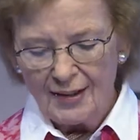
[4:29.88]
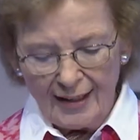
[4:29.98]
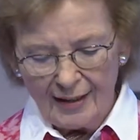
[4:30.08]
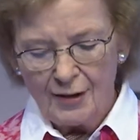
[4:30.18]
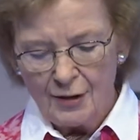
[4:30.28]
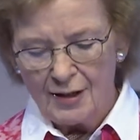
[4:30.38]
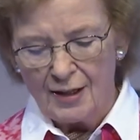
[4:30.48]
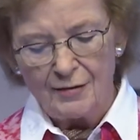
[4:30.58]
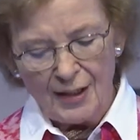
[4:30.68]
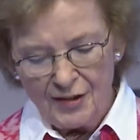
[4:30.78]
likelihood
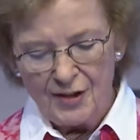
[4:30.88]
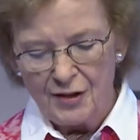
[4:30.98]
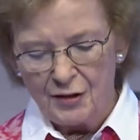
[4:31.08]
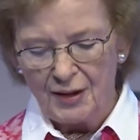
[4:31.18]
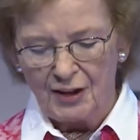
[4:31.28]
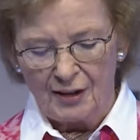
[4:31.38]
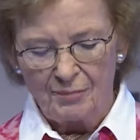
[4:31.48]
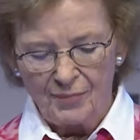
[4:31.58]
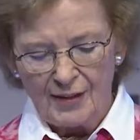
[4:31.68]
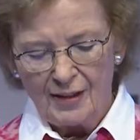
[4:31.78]
of
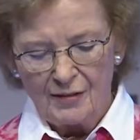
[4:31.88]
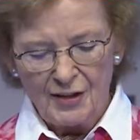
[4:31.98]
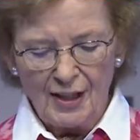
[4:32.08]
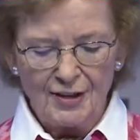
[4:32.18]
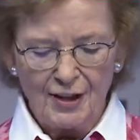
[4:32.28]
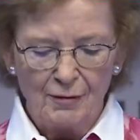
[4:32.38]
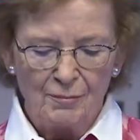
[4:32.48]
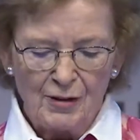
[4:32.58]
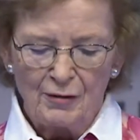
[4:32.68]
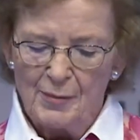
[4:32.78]
undernutrition resulting
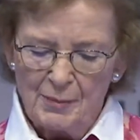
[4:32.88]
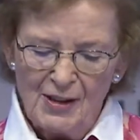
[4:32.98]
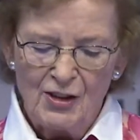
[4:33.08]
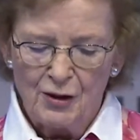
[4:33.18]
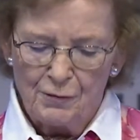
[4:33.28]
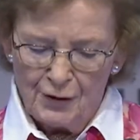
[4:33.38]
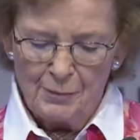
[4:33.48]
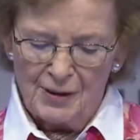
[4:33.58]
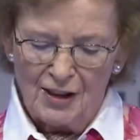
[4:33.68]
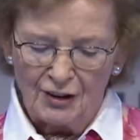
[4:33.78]
from diminished
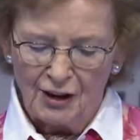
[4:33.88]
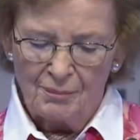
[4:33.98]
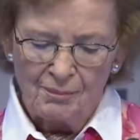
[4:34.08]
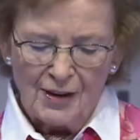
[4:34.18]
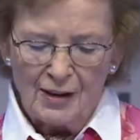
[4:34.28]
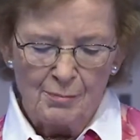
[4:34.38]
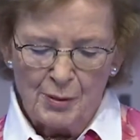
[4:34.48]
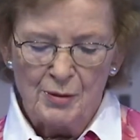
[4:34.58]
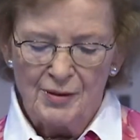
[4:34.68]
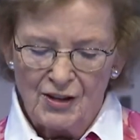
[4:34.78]
food production in
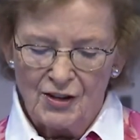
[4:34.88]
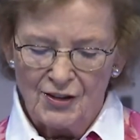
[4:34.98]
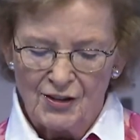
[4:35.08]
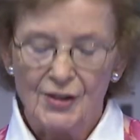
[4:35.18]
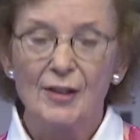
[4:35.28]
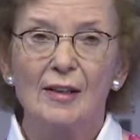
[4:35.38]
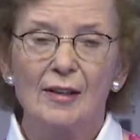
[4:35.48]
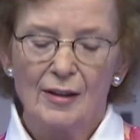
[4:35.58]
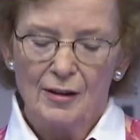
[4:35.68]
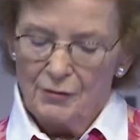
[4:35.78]
poor regions,
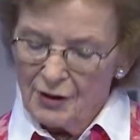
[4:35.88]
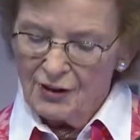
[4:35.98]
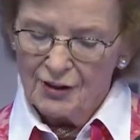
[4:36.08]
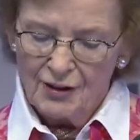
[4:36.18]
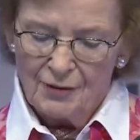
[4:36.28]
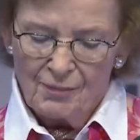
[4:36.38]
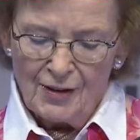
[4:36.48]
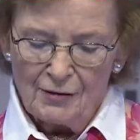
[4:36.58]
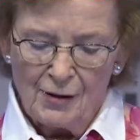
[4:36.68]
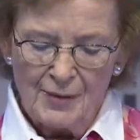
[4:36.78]
risks
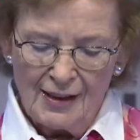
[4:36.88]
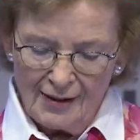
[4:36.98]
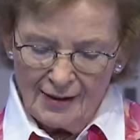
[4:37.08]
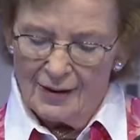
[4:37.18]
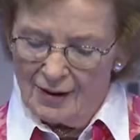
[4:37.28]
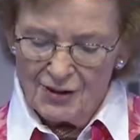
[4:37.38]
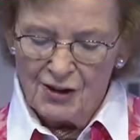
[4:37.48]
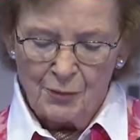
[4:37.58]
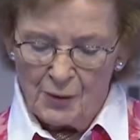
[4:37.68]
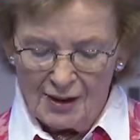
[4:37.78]
from the
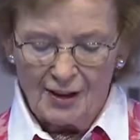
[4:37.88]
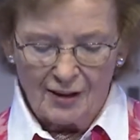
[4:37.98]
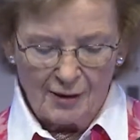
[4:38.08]
lost work